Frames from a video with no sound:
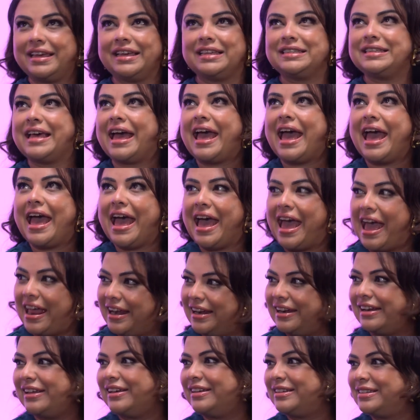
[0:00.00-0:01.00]
is
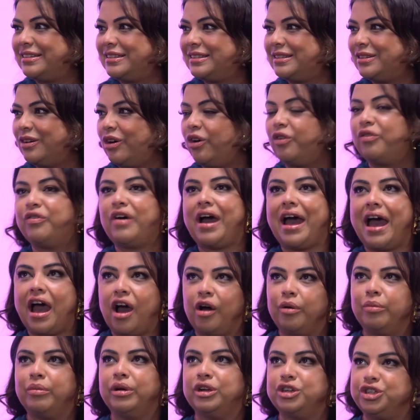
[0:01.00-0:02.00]
endless of
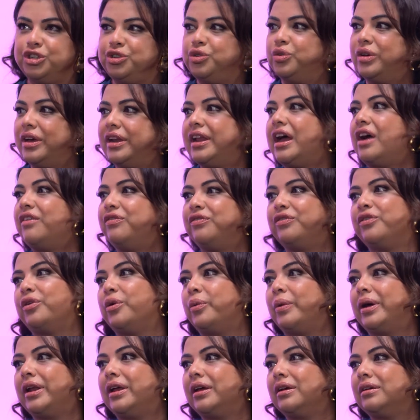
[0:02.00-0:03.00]
how much you can have for a
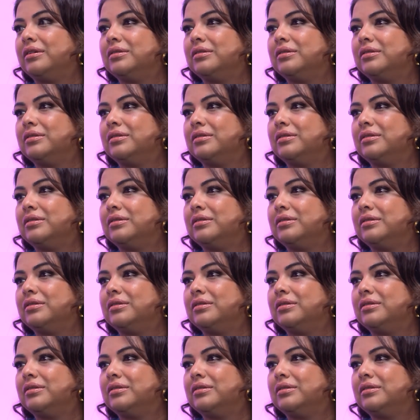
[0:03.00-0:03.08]
wedding.